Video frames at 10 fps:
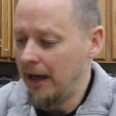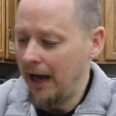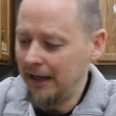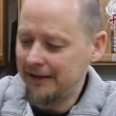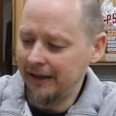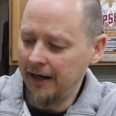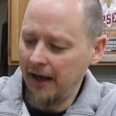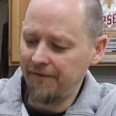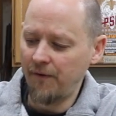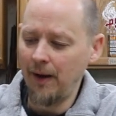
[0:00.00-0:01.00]
I did a
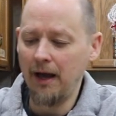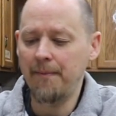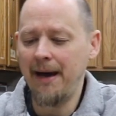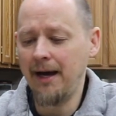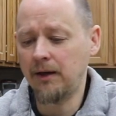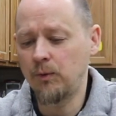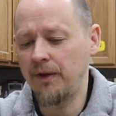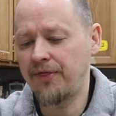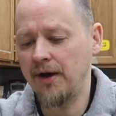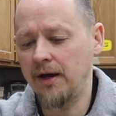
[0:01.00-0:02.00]
knife a while back
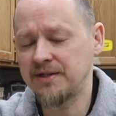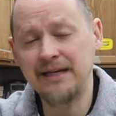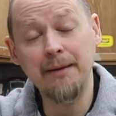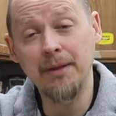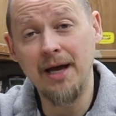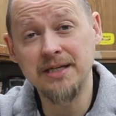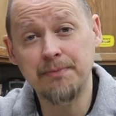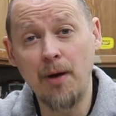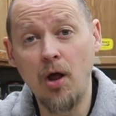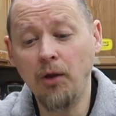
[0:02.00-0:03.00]
with uh,
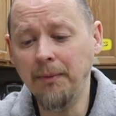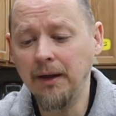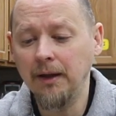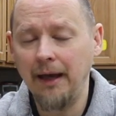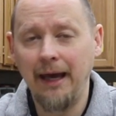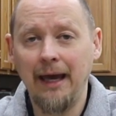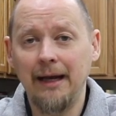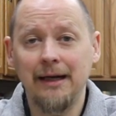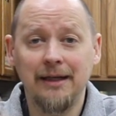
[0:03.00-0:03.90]
stabilized palm, and I